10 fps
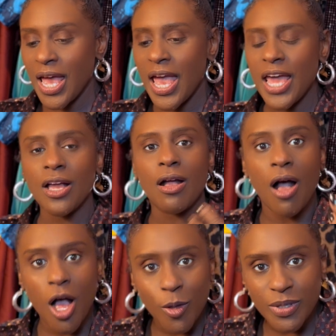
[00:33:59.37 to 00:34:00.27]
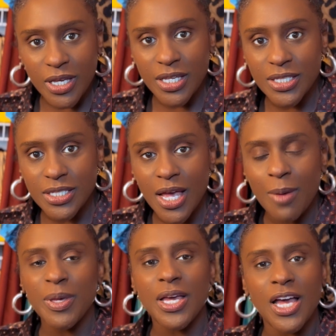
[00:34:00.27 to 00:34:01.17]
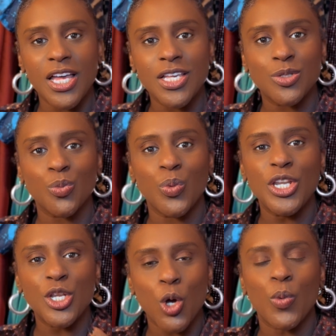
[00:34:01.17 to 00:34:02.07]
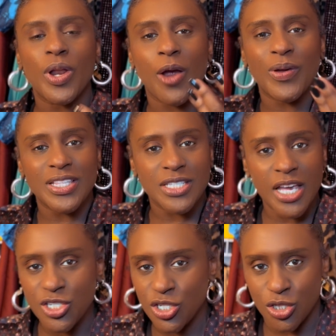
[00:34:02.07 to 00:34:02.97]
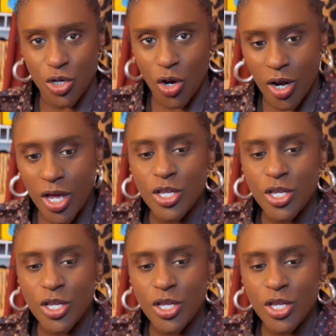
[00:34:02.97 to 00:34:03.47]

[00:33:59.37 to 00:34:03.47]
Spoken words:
and a calmness, because we know what our intentions are.